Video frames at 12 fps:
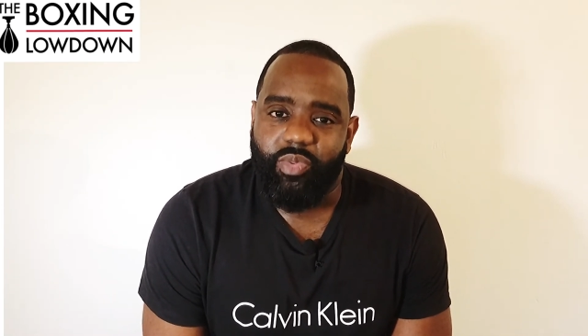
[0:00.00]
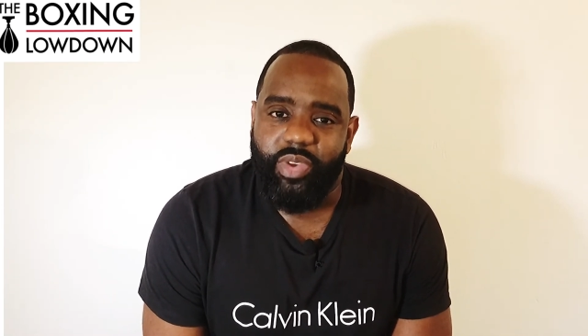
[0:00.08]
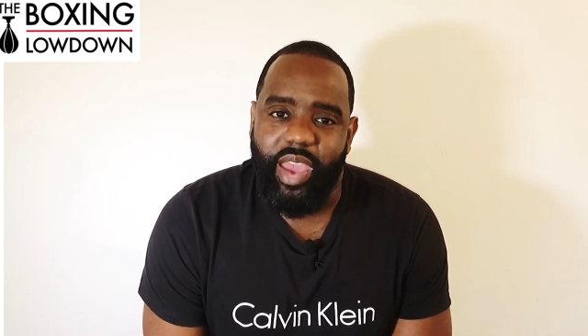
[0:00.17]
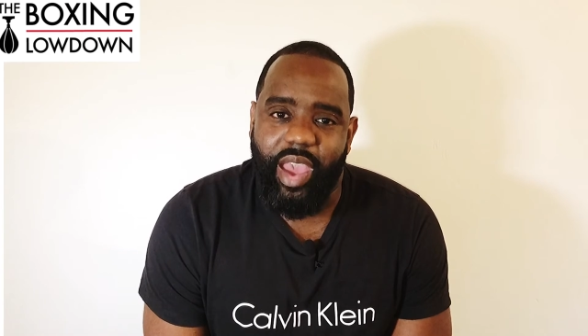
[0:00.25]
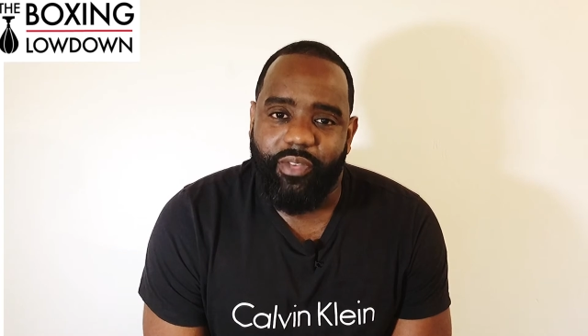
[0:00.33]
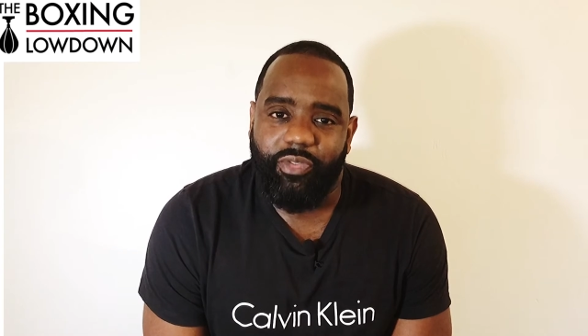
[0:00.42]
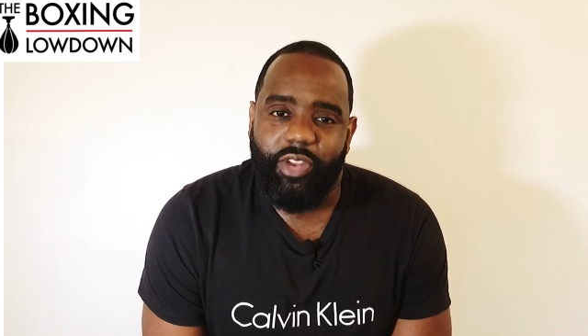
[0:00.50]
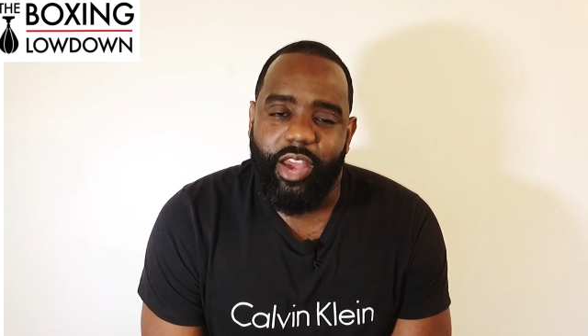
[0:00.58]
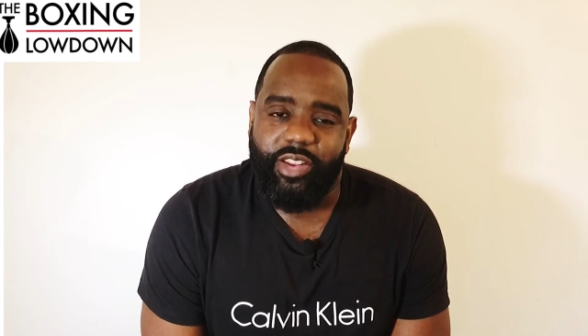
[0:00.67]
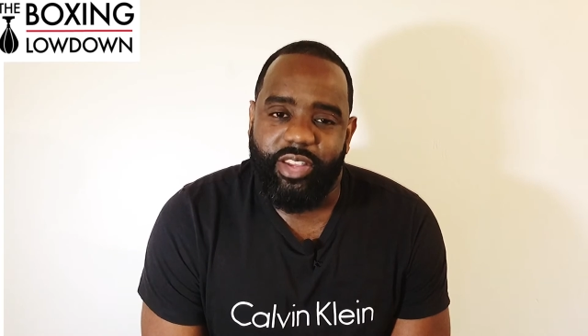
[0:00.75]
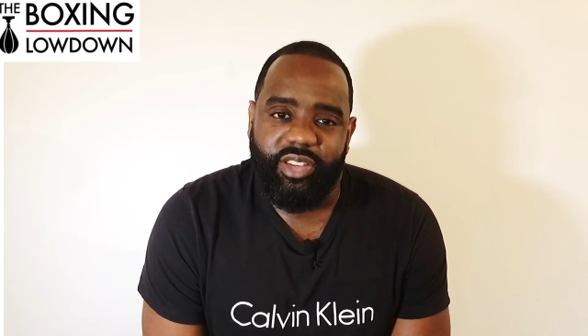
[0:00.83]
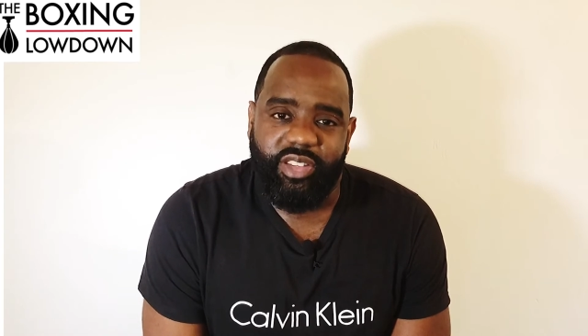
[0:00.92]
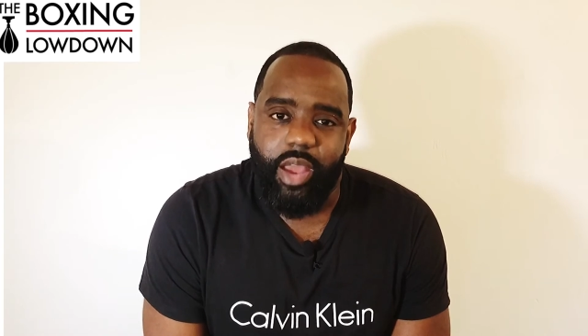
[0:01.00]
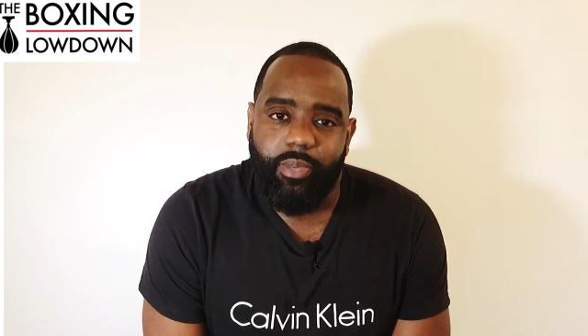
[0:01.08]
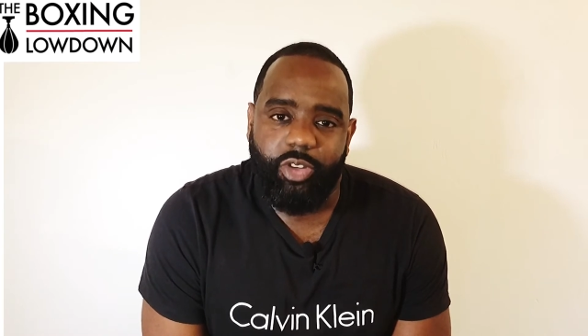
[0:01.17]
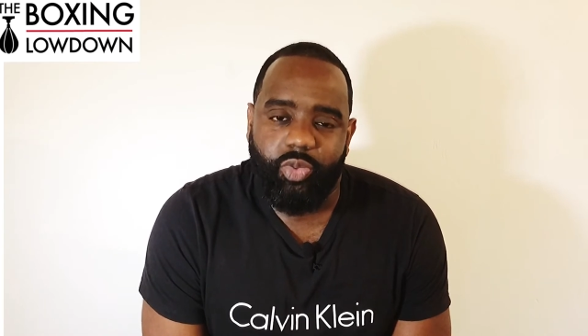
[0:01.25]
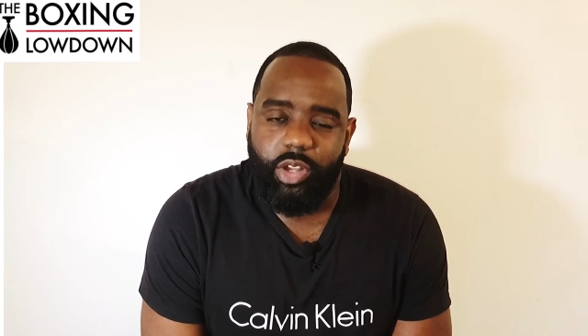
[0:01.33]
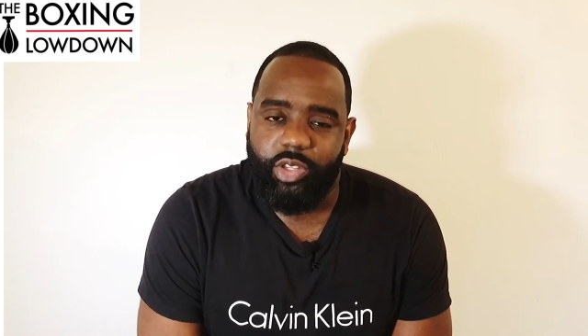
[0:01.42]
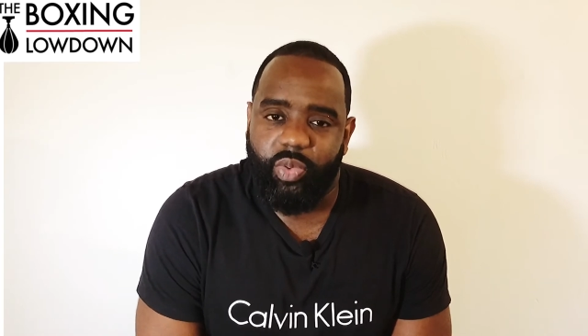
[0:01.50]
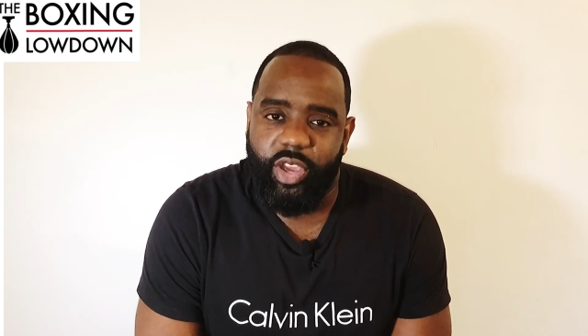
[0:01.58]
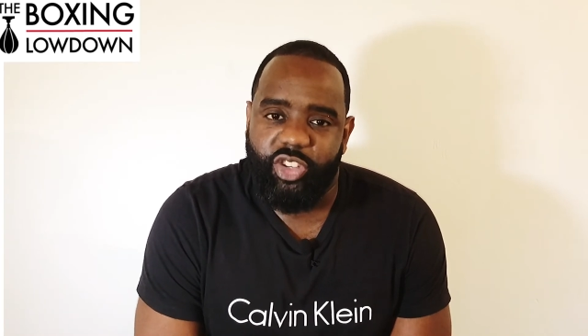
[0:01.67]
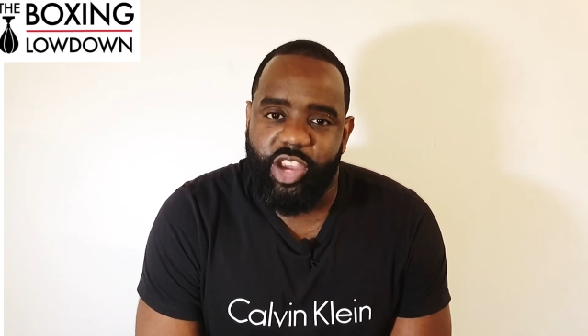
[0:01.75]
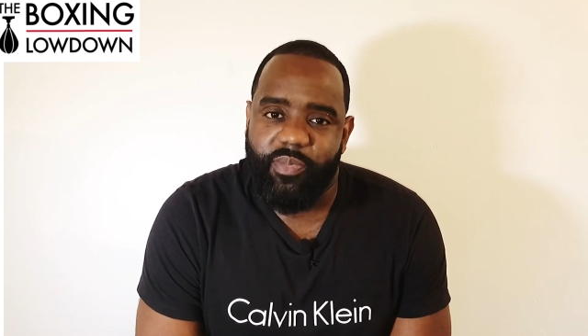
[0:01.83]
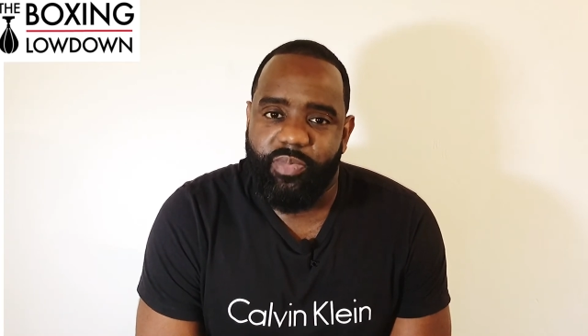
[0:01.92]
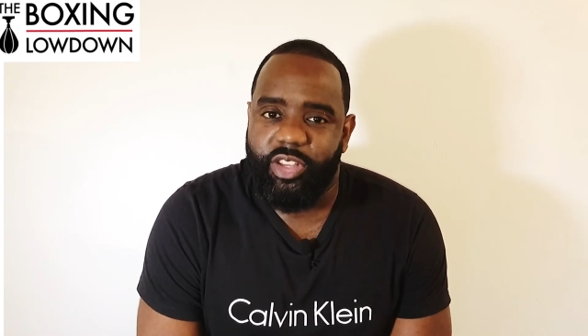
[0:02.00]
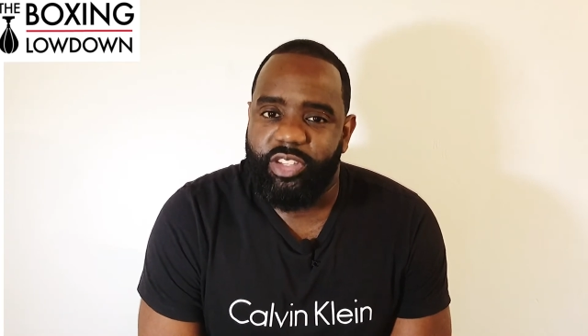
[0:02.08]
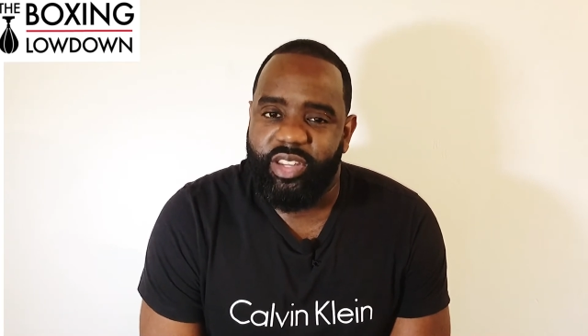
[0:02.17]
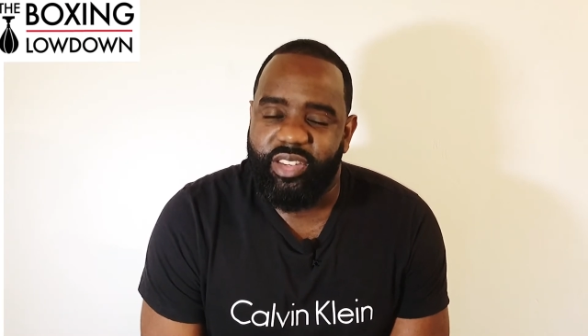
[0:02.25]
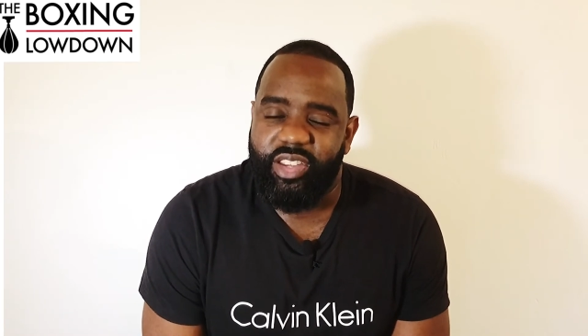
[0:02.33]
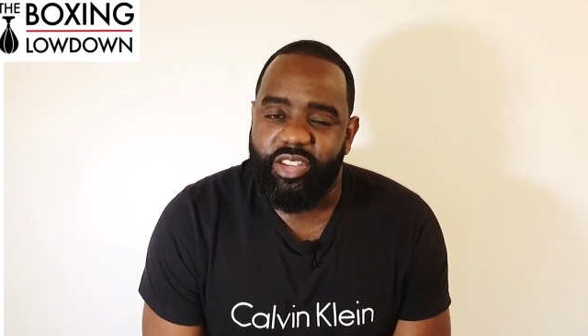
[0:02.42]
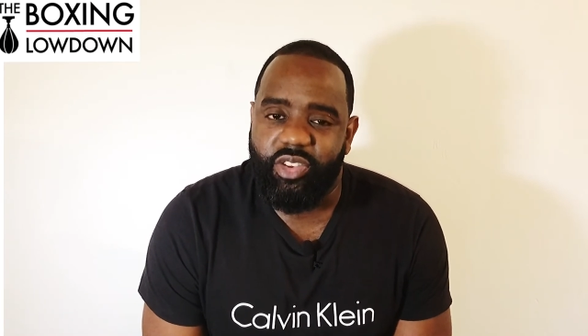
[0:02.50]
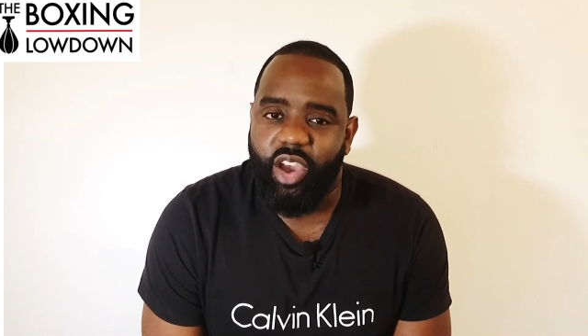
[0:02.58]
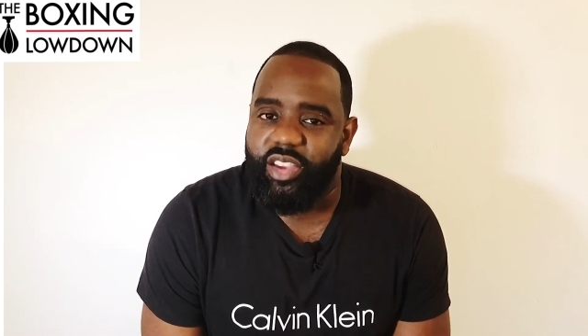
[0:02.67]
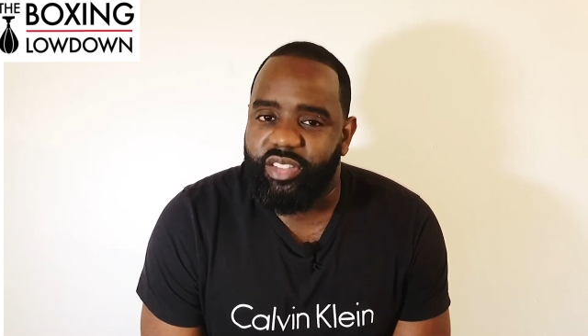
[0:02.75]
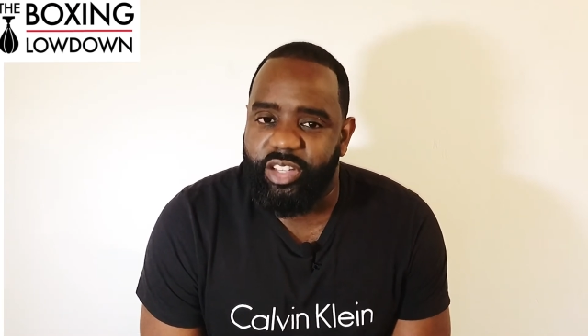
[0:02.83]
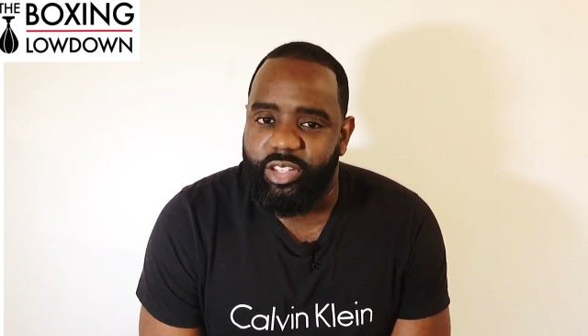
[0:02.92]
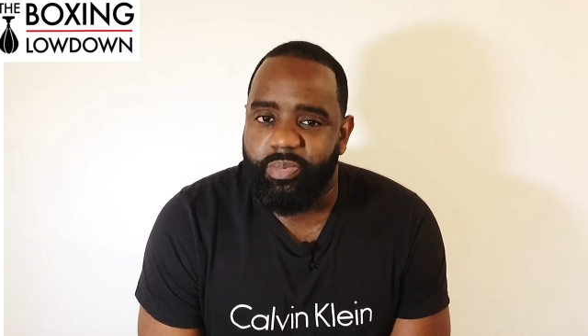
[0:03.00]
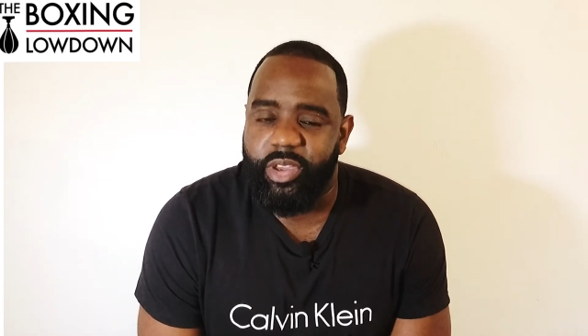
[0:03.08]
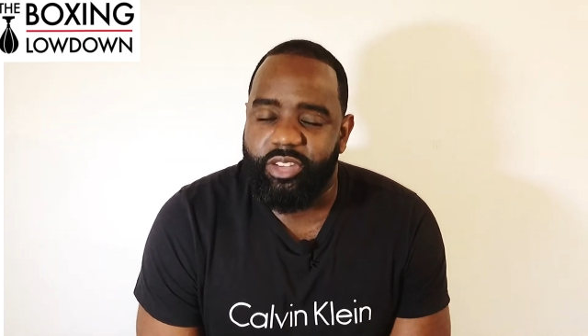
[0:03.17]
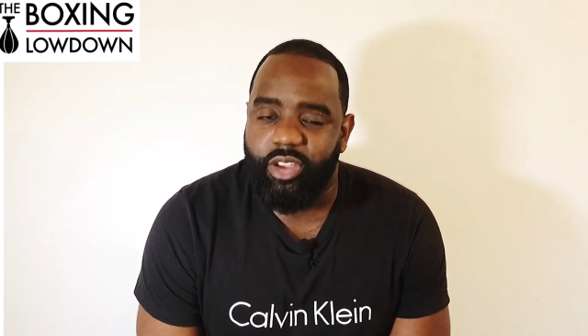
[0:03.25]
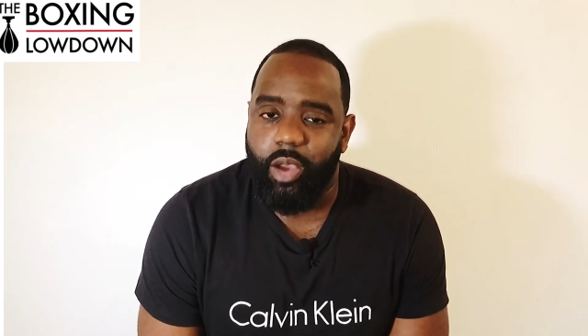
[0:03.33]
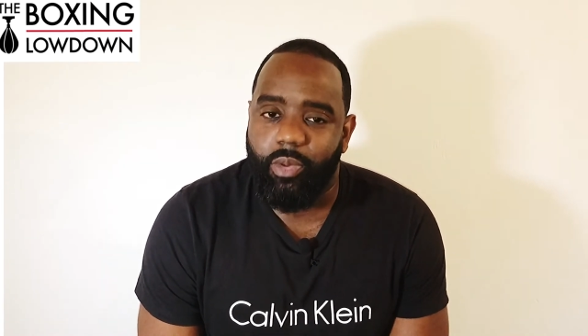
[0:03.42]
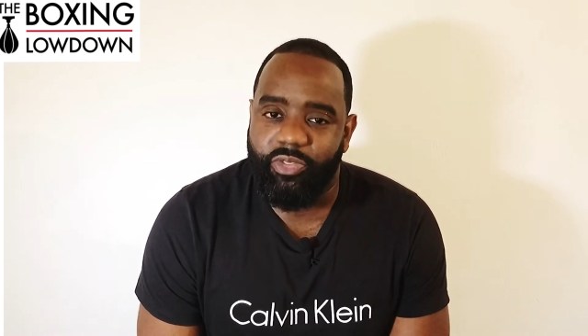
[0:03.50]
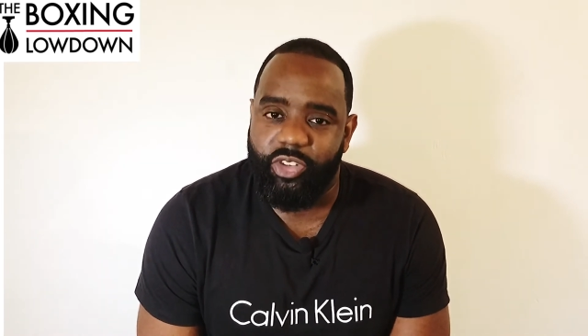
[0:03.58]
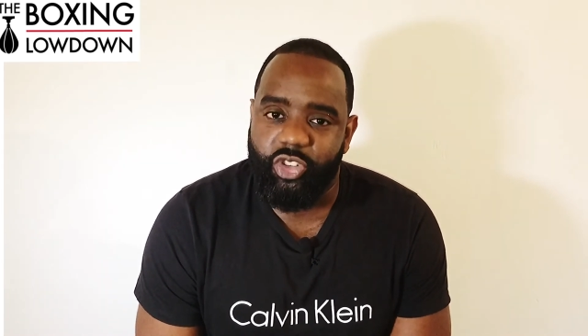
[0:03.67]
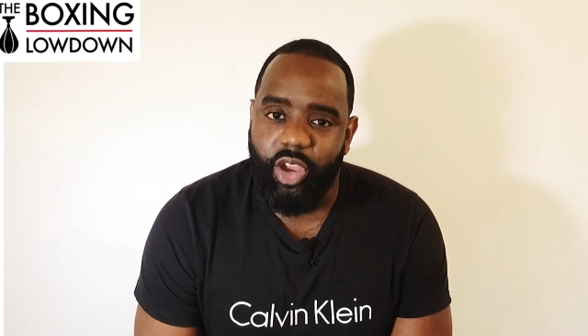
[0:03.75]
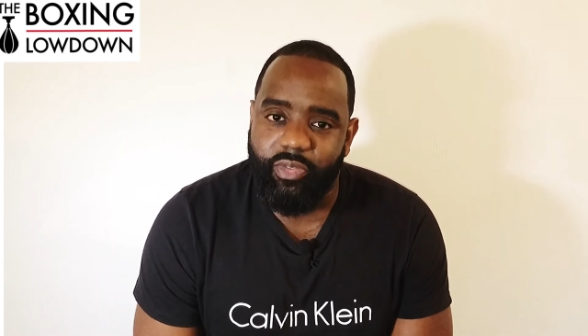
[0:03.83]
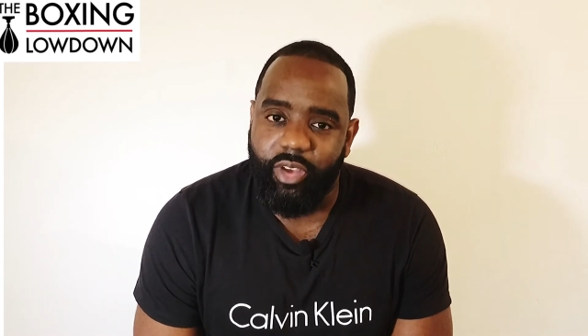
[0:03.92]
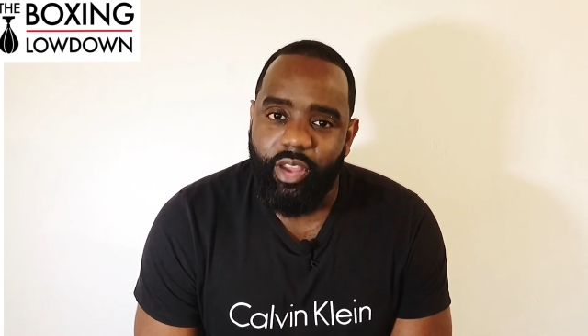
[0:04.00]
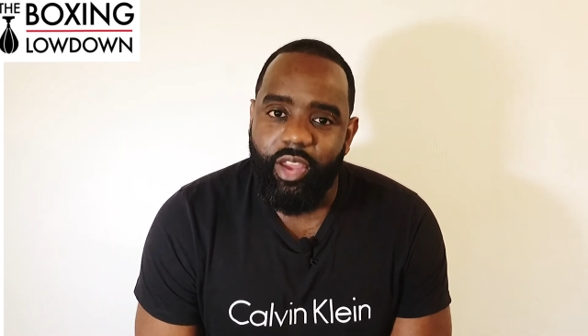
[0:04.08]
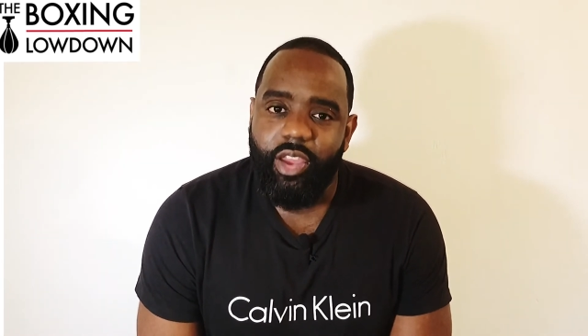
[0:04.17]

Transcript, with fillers: we have like the established welterweight champions and these guys need to mix up with each other.